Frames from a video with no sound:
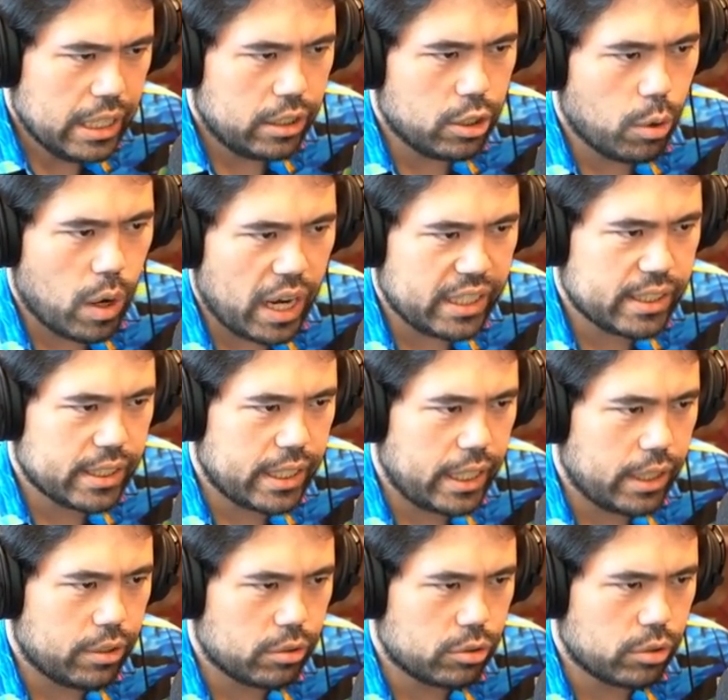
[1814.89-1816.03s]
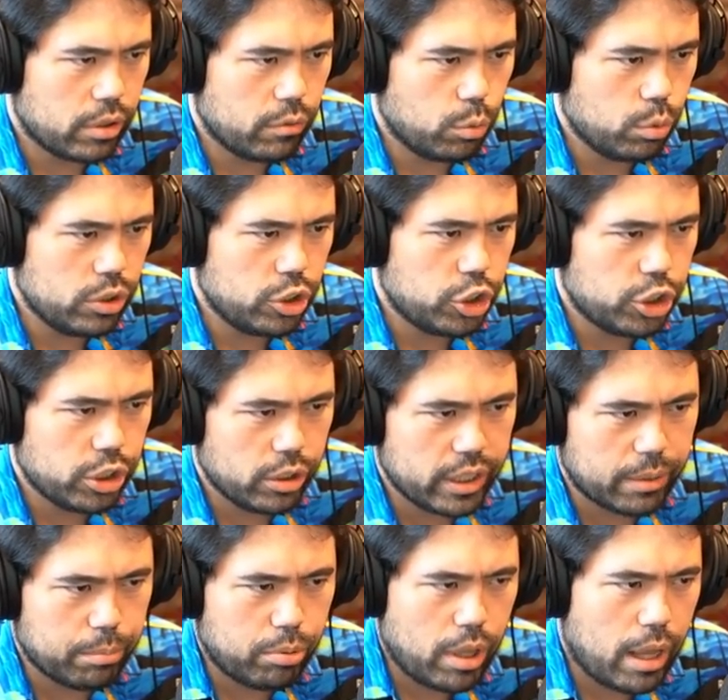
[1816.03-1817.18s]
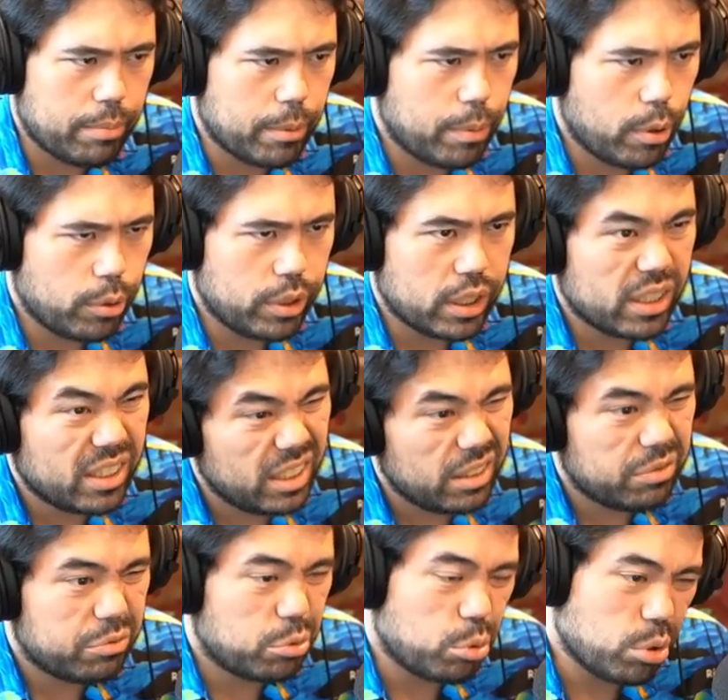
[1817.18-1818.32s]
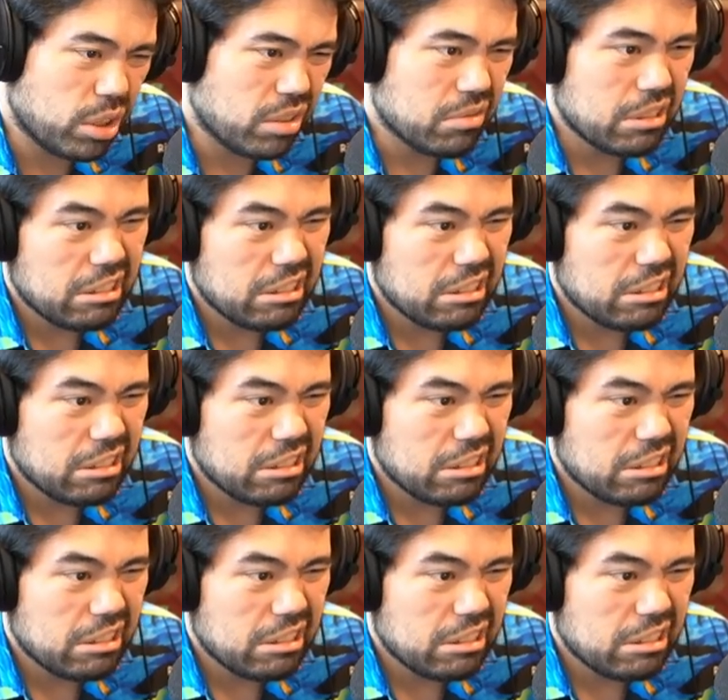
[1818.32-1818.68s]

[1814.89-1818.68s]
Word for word: no ice skater so I have a wooden shield I can plop the pony on d4